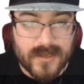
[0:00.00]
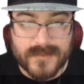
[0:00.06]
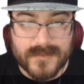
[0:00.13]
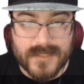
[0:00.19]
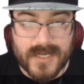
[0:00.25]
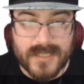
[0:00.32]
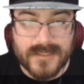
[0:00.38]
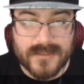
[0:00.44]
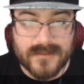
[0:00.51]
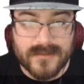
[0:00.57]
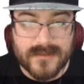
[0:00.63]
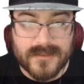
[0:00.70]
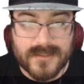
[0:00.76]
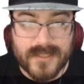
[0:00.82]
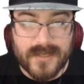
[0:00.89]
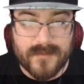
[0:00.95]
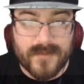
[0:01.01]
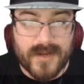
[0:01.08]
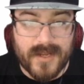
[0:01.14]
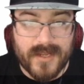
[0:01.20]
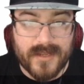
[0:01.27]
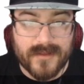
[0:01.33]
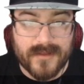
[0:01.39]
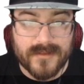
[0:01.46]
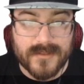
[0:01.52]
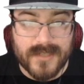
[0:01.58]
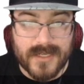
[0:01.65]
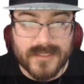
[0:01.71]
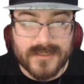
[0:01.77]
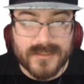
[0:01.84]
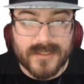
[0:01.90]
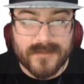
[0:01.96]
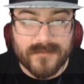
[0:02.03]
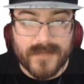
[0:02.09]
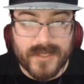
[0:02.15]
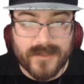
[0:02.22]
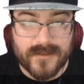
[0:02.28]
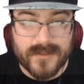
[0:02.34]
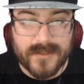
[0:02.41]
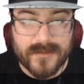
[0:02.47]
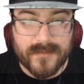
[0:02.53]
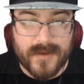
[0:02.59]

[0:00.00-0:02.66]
not set manually